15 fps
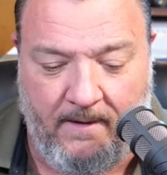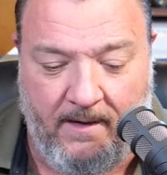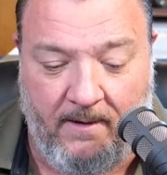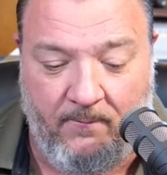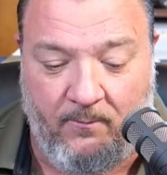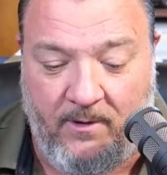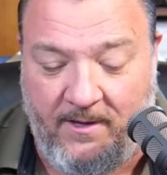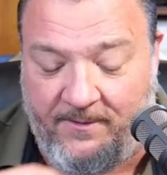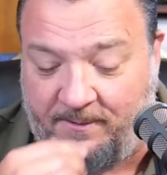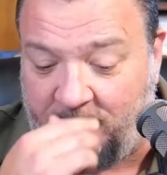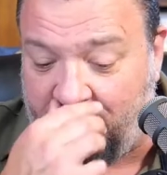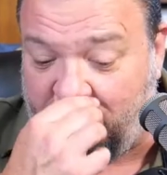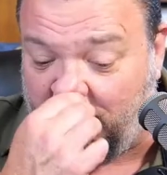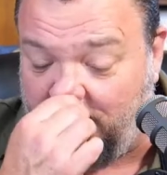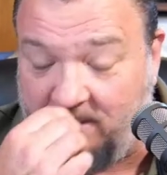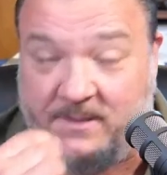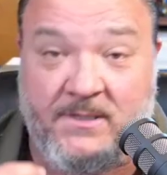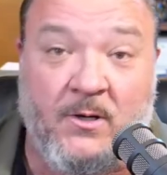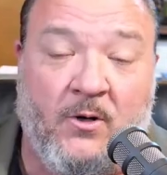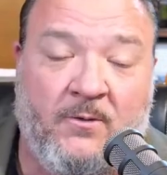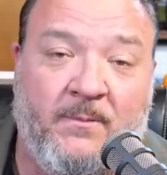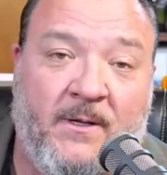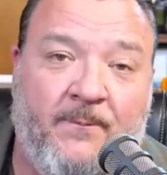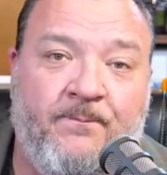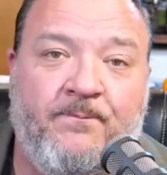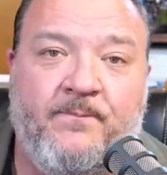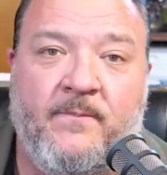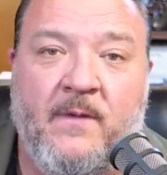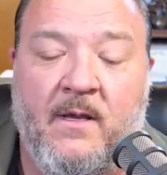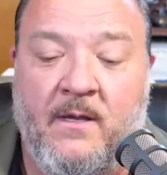with some discernment.
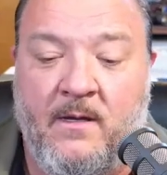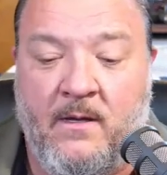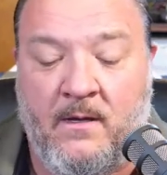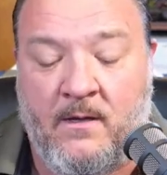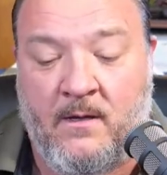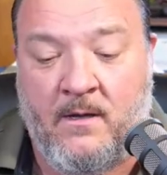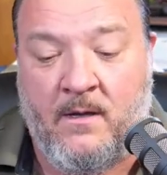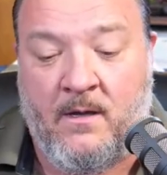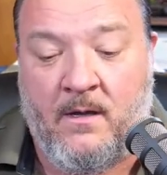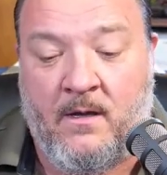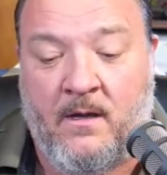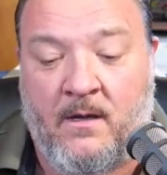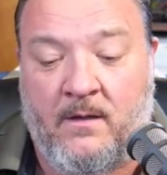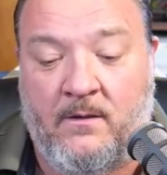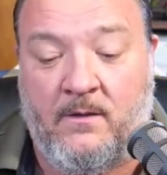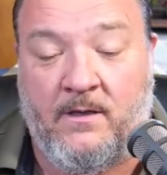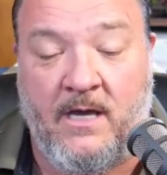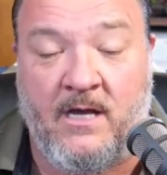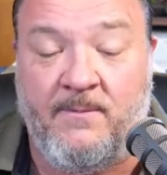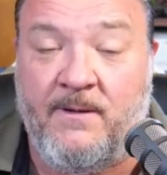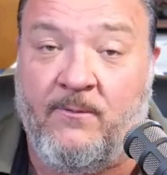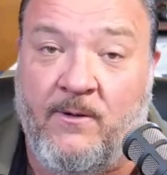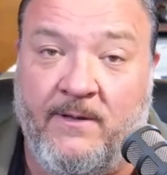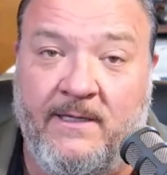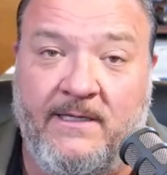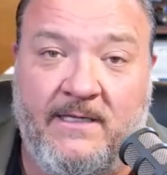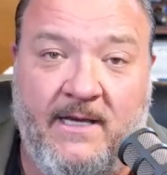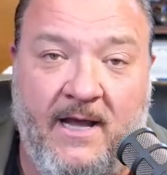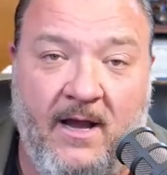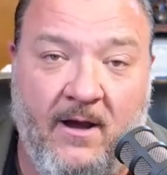You got to be really
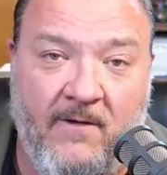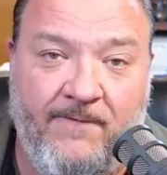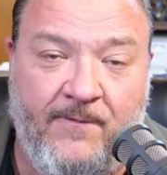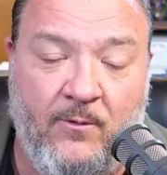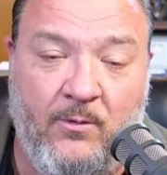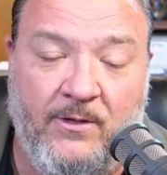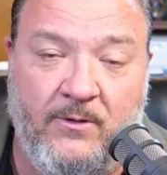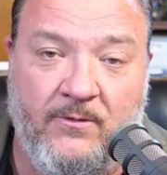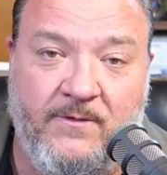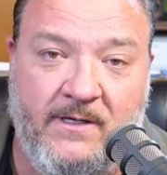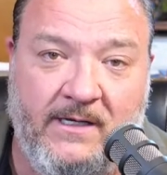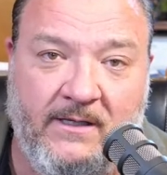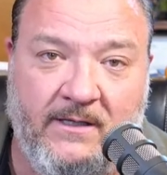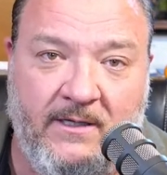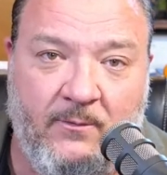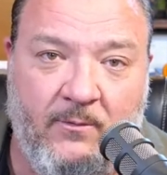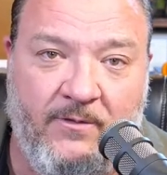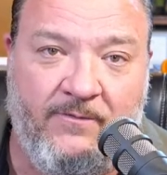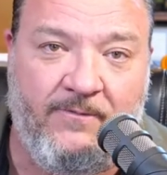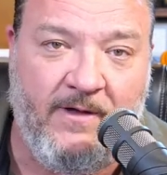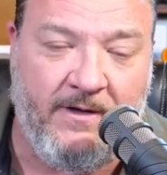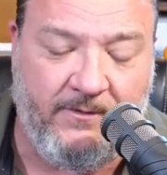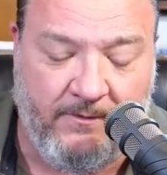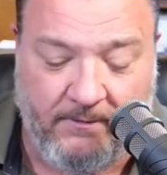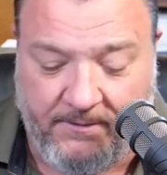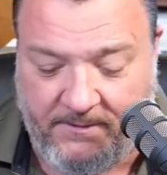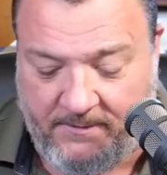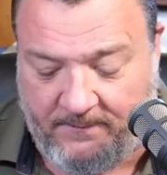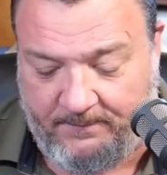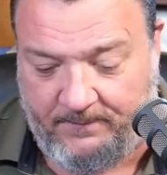careful when you're dealing with
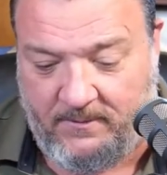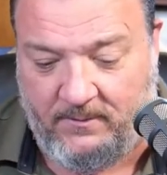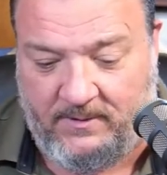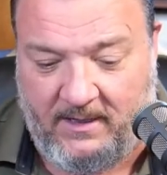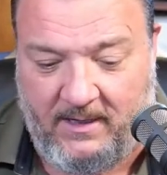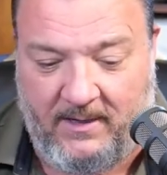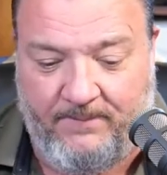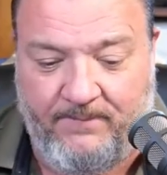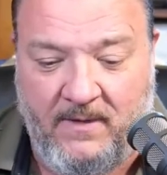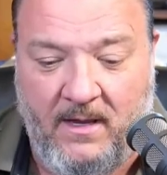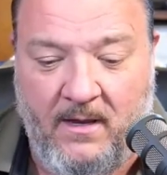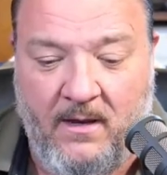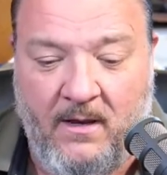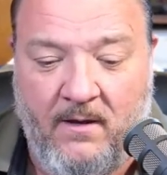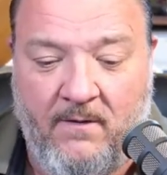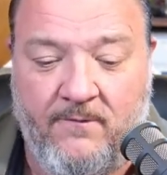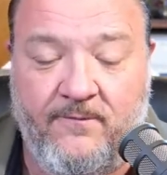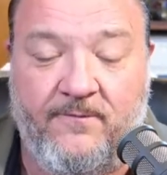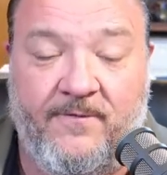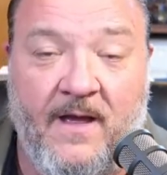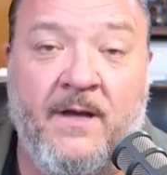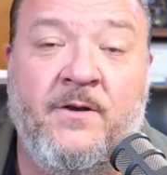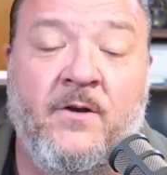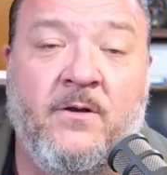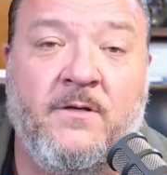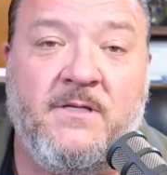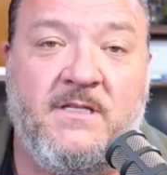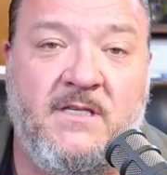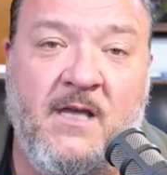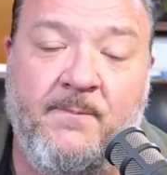vendors, okay?
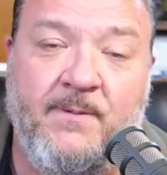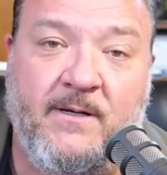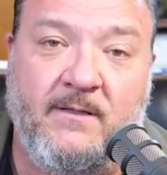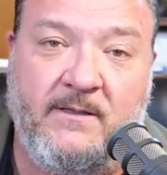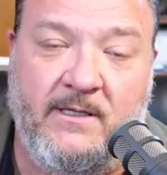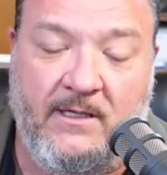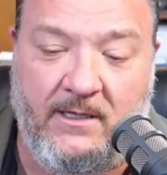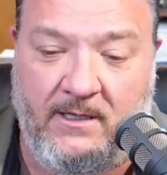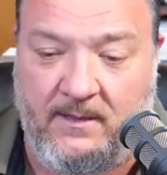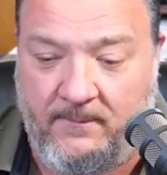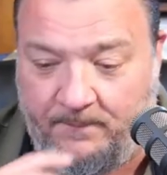Vendors typically